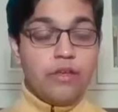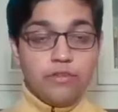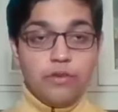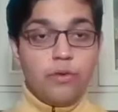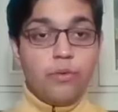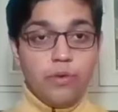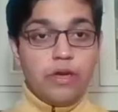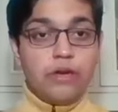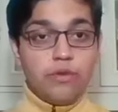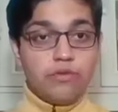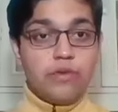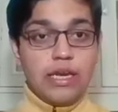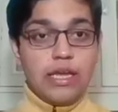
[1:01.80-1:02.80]
So it
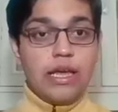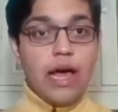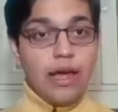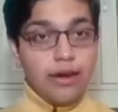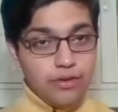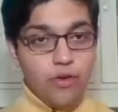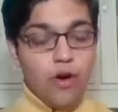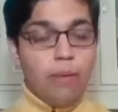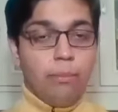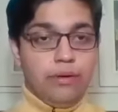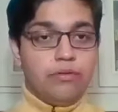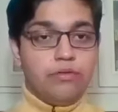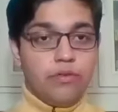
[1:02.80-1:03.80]
was very
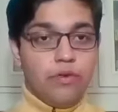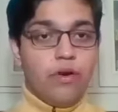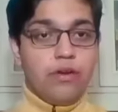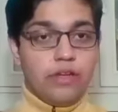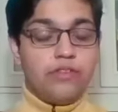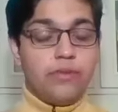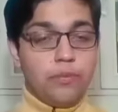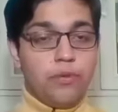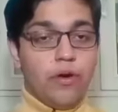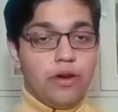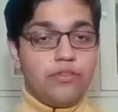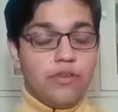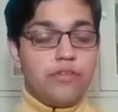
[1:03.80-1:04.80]
uncommon for
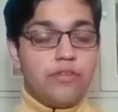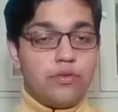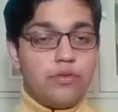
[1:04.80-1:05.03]
Egyptologists